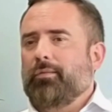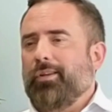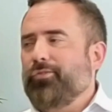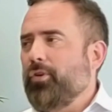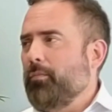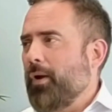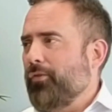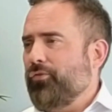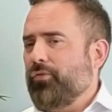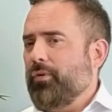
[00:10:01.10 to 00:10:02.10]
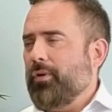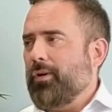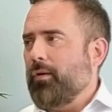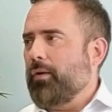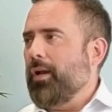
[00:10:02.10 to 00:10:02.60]
there's too much
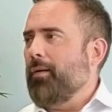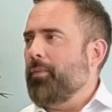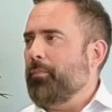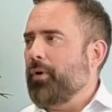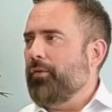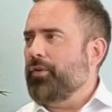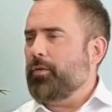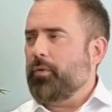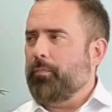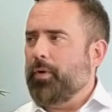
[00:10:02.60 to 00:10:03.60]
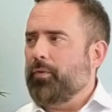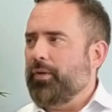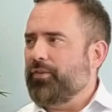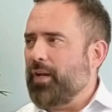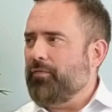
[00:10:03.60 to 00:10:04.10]
clogging up the process with the
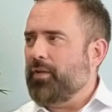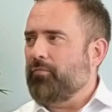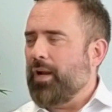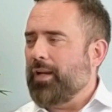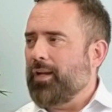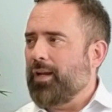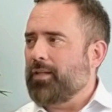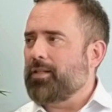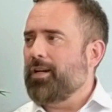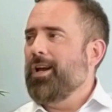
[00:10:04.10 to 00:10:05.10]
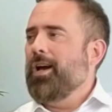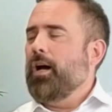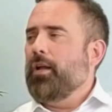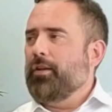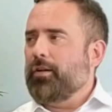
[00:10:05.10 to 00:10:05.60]
building safety regulator,
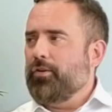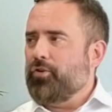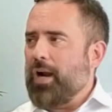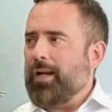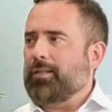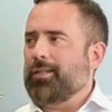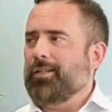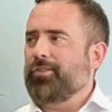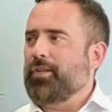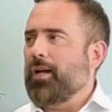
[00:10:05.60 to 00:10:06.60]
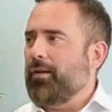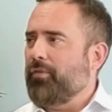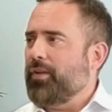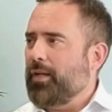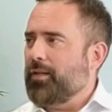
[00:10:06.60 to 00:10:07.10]
and the contractor has done
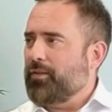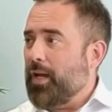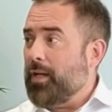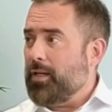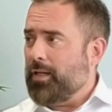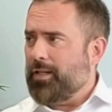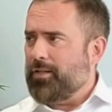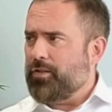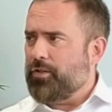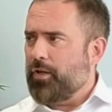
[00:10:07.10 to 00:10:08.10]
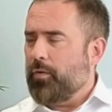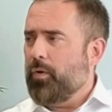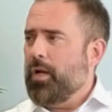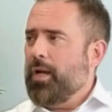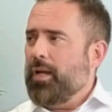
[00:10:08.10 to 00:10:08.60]
everything that they needed to
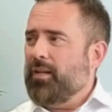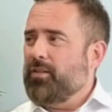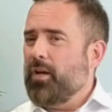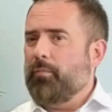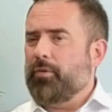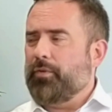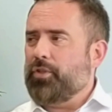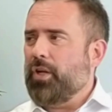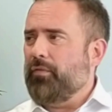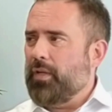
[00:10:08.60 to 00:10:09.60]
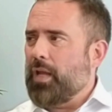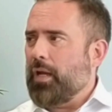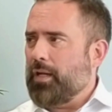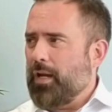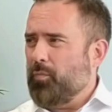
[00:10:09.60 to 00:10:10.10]
do in terms of achieving
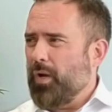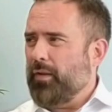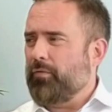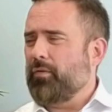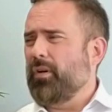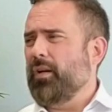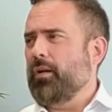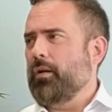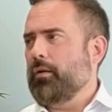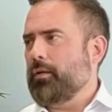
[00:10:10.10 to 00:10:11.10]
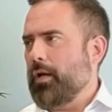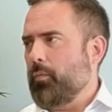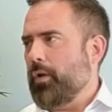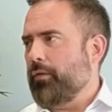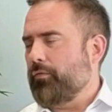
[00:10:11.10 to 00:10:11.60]
that Gateway
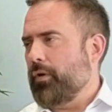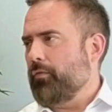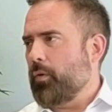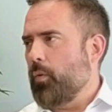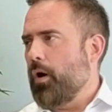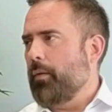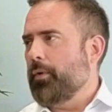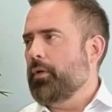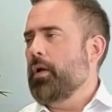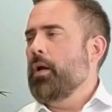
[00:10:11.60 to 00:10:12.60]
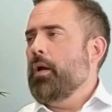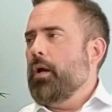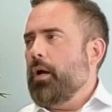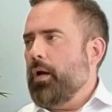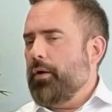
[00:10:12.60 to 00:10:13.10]
3 requirement,
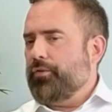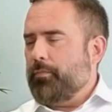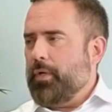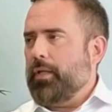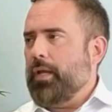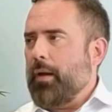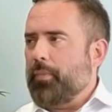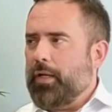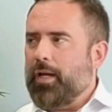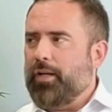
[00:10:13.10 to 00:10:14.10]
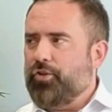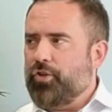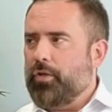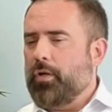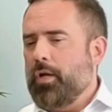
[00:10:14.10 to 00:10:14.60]
submitting the
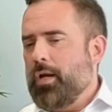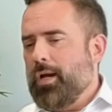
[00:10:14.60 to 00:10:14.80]
application